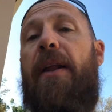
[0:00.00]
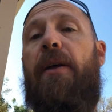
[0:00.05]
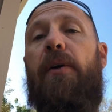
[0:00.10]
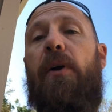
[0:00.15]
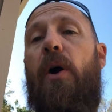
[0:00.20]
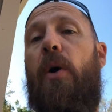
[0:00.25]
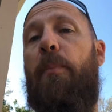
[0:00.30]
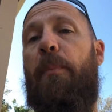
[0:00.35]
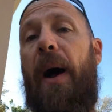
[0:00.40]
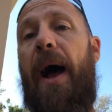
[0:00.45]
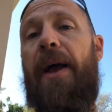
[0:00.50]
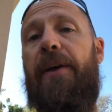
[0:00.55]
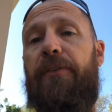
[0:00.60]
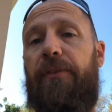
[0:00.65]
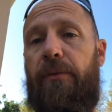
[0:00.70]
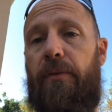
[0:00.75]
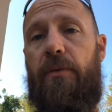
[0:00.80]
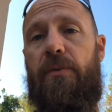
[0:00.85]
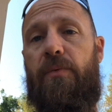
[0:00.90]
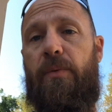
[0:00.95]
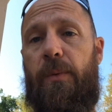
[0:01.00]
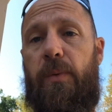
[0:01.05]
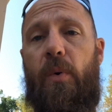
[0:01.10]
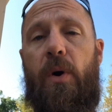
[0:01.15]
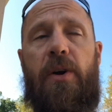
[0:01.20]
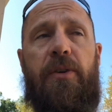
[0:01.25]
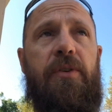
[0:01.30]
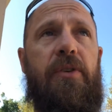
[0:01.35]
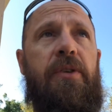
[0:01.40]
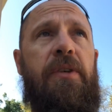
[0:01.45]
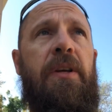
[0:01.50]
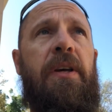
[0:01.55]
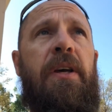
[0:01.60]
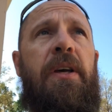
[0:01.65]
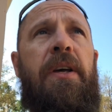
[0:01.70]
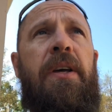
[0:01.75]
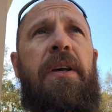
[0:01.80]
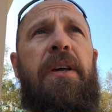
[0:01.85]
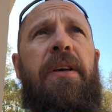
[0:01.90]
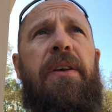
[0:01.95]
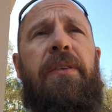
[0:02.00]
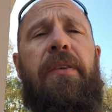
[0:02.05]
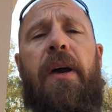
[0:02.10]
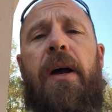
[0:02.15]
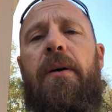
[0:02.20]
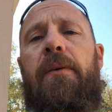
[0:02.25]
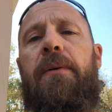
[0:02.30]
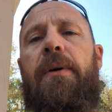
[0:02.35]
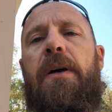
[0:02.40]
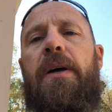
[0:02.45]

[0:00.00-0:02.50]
don't go buy screws with washers. So